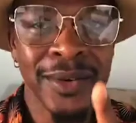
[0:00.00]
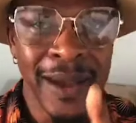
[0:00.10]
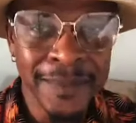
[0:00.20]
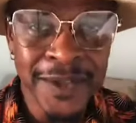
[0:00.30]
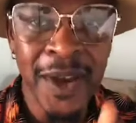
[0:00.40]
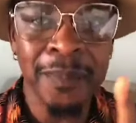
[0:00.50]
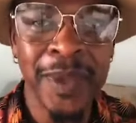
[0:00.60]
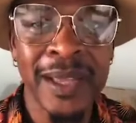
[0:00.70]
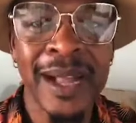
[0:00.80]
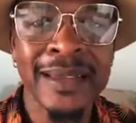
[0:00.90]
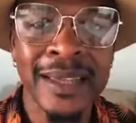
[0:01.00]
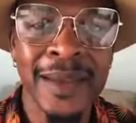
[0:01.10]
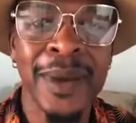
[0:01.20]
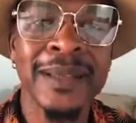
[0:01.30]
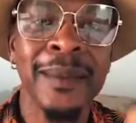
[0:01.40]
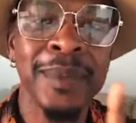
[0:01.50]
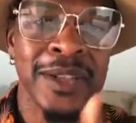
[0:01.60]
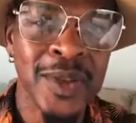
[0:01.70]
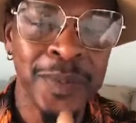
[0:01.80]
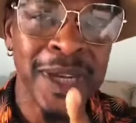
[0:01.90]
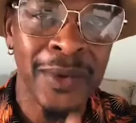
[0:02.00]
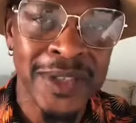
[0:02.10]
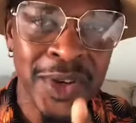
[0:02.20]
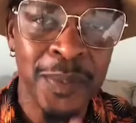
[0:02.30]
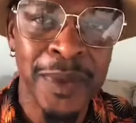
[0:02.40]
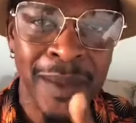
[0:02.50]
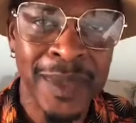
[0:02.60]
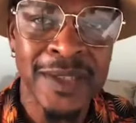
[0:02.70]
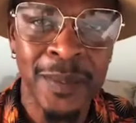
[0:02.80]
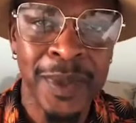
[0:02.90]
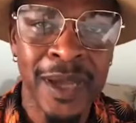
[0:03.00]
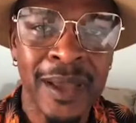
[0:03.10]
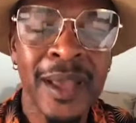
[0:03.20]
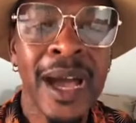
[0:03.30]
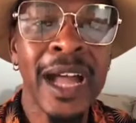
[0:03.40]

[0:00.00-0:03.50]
Grab Serpy content them and mix up in our Serpy and mix up in her.